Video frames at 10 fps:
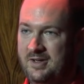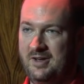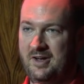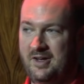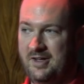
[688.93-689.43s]

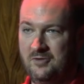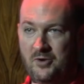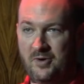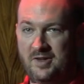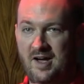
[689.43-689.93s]

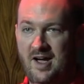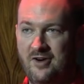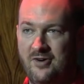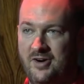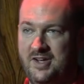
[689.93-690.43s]
lower in the
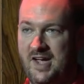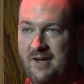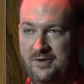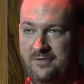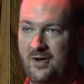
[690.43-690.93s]
hierarchy
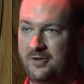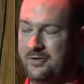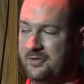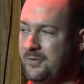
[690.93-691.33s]
have to follow those